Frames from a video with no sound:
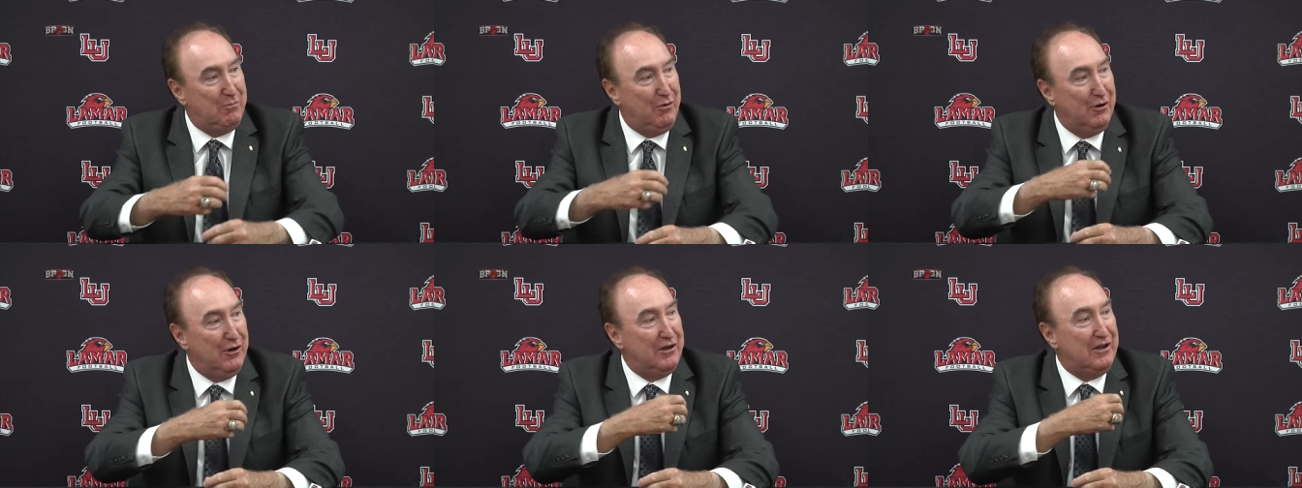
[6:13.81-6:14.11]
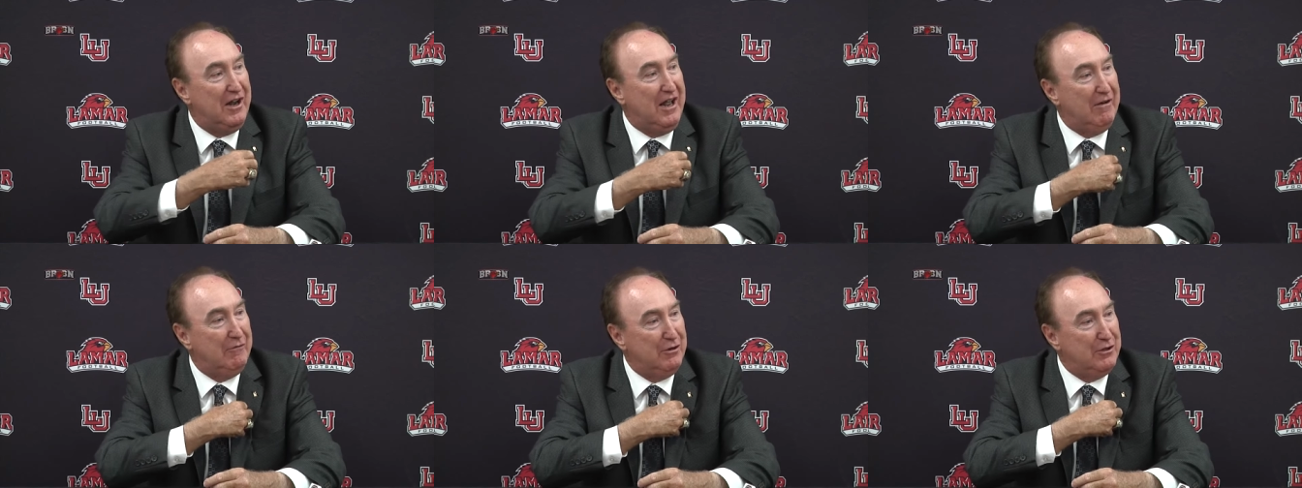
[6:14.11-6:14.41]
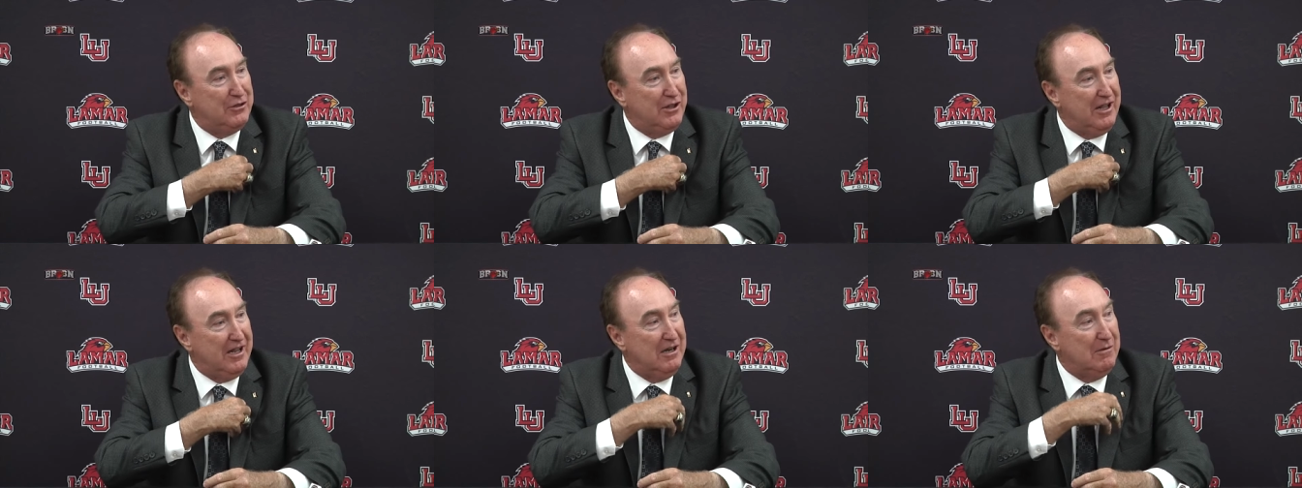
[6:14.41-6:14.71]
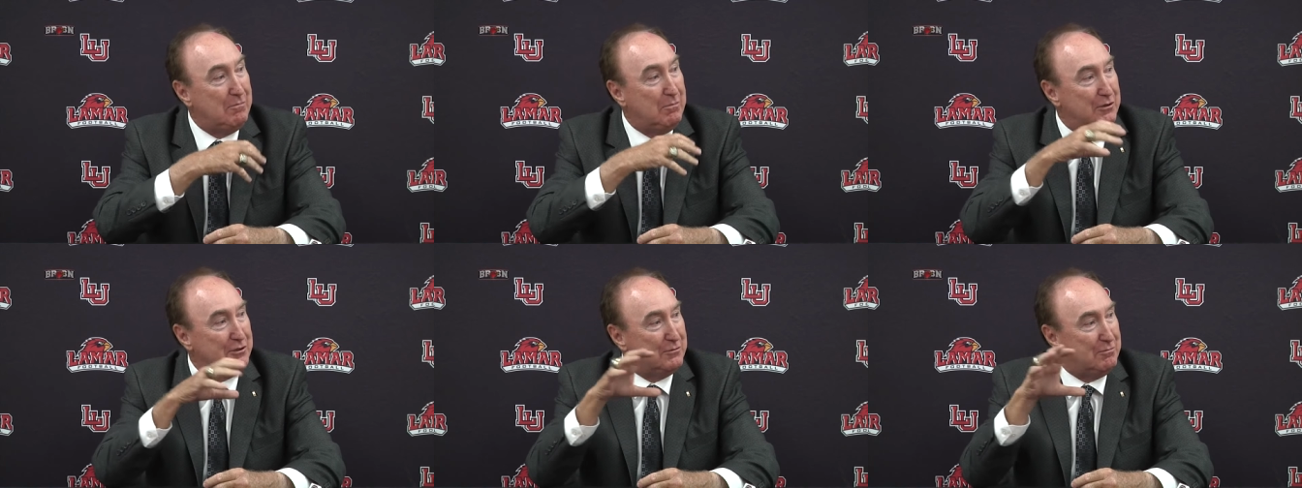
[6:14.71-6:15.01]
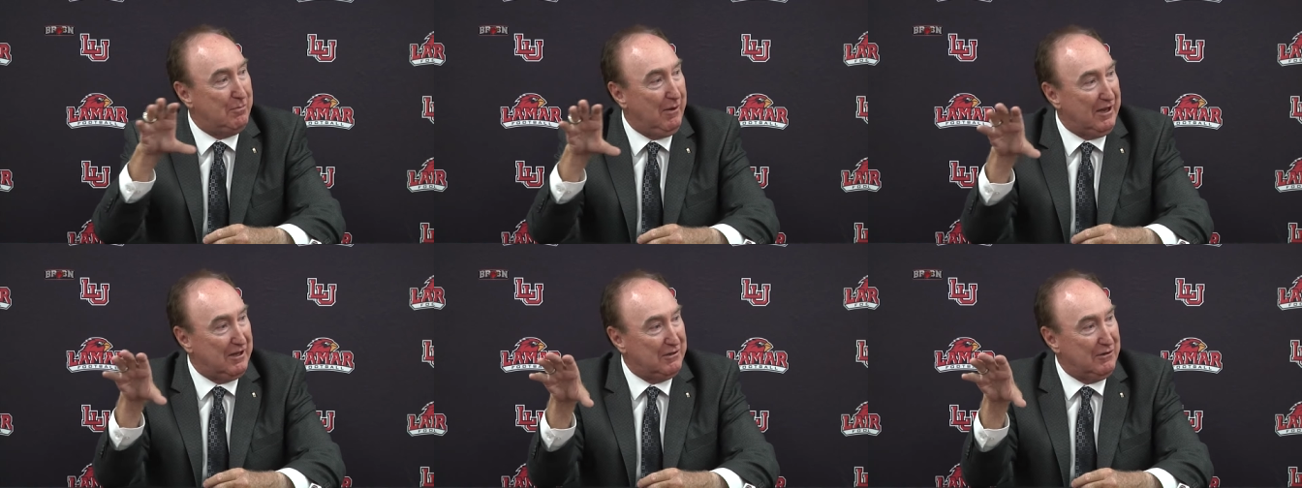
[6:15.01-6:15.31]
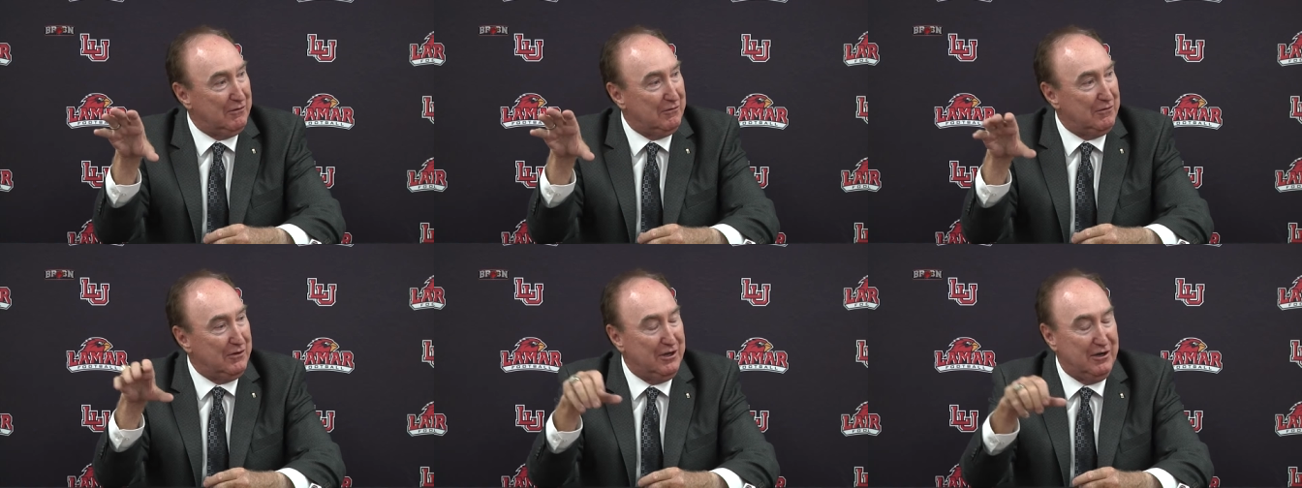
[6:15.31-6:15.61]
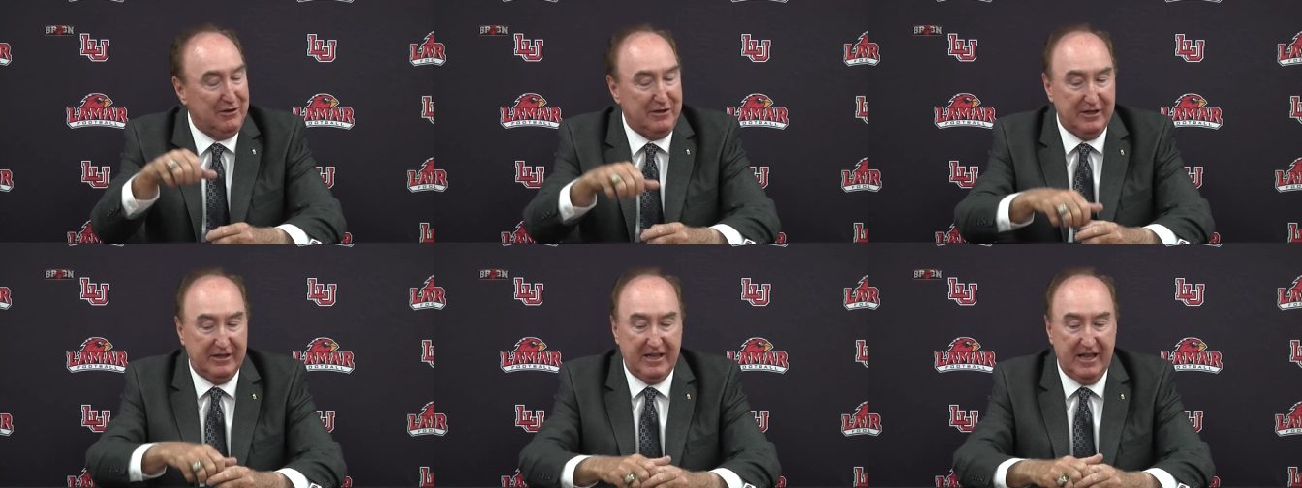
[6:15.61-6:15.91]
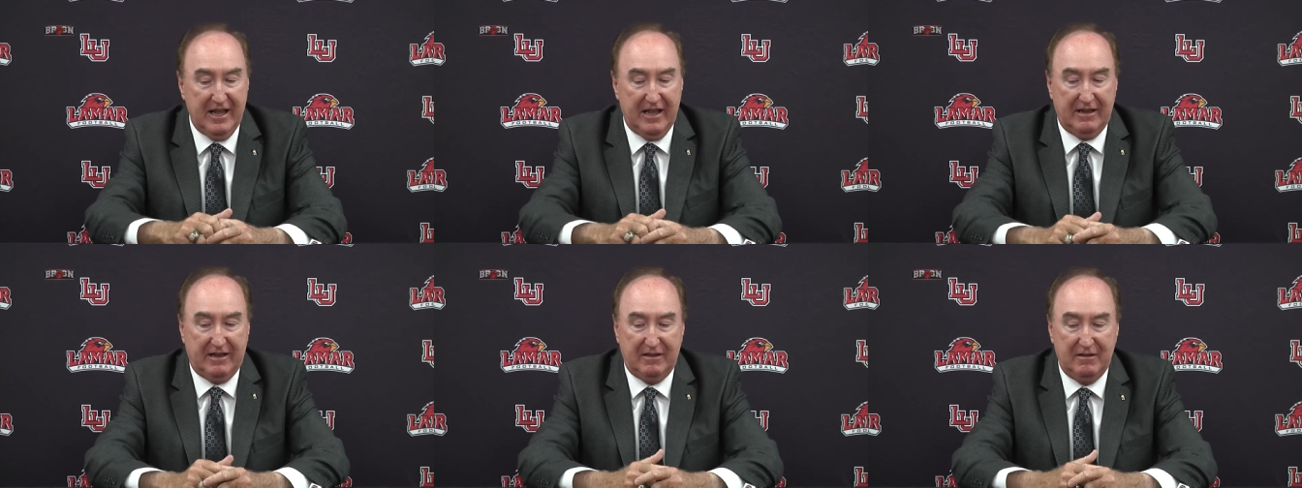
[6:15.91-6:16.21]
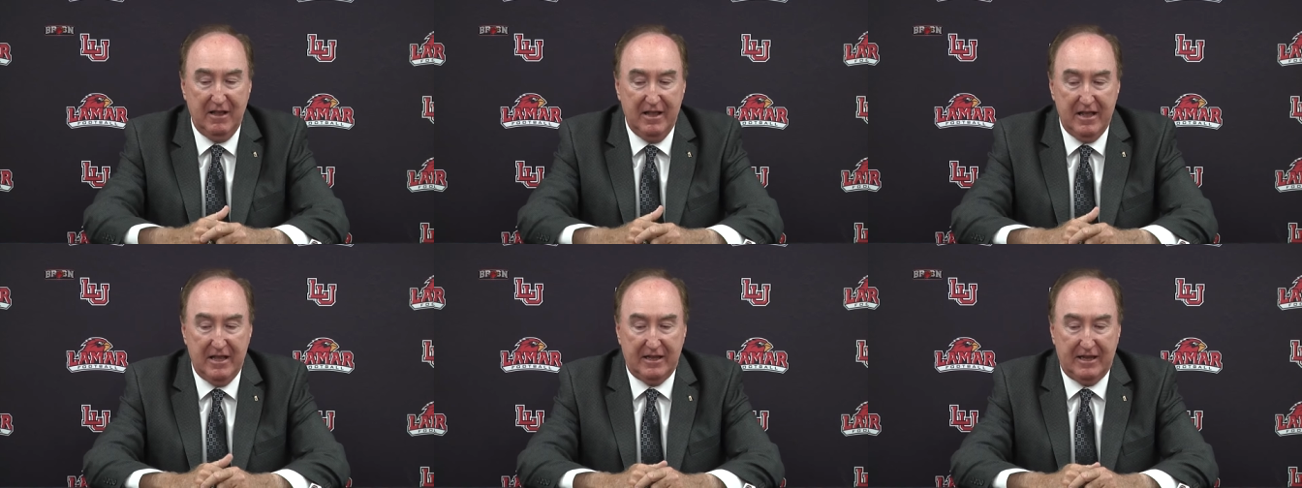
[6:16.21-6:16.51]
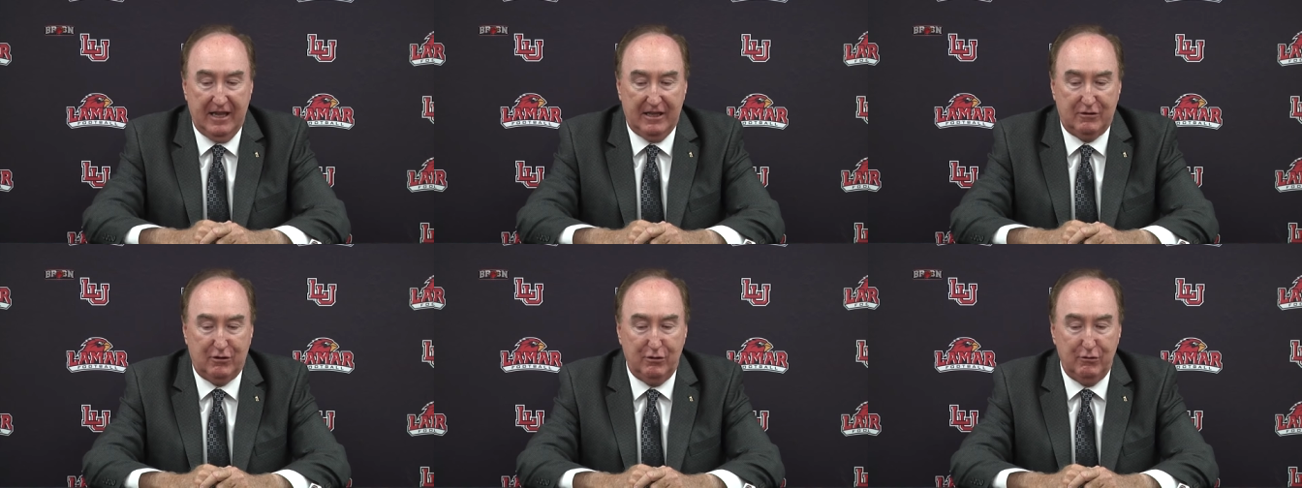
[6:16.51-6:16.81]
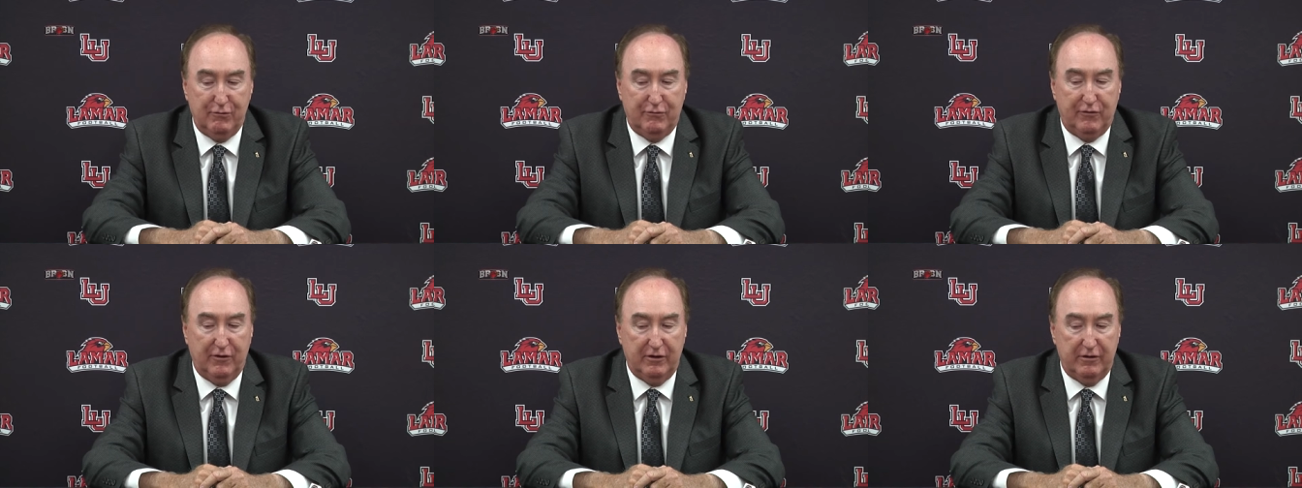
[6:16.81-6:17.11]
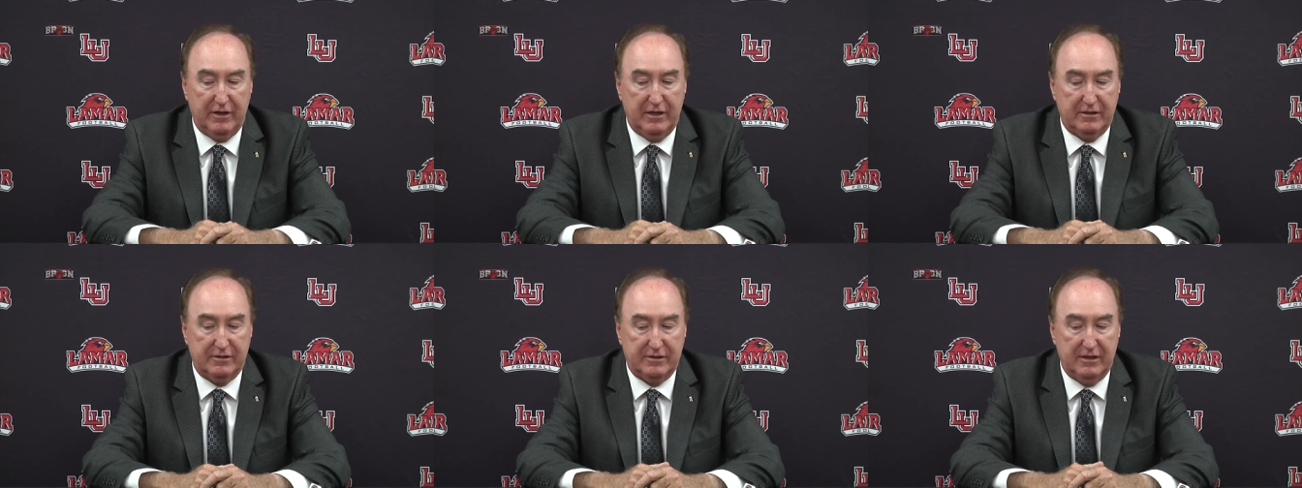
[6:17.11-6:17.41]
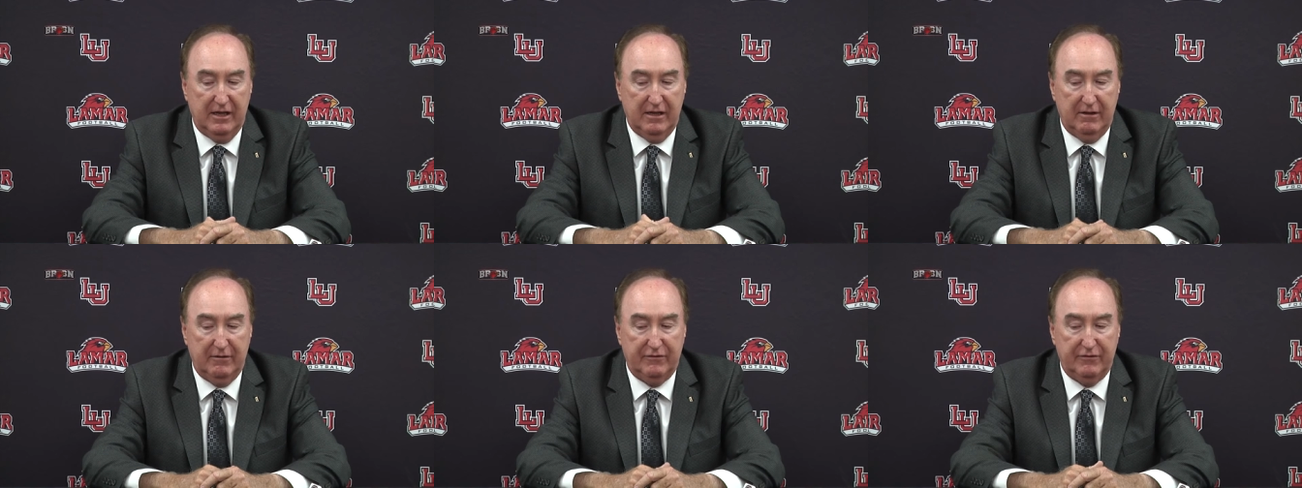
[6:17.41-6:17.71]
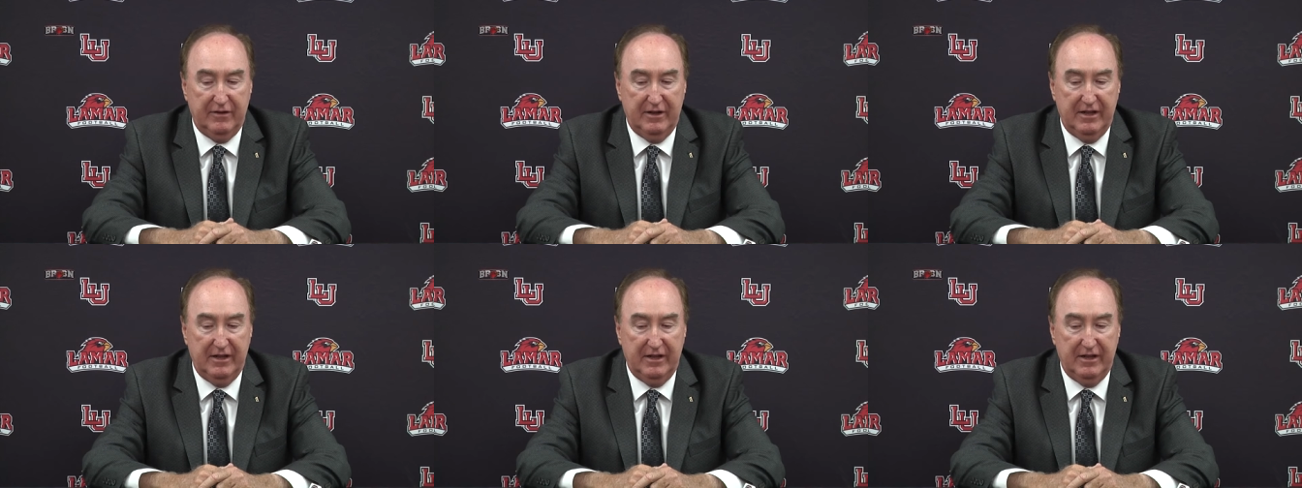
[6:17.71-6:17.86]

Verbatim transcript: put everything in perspective. You know, you can't get too full of yourself.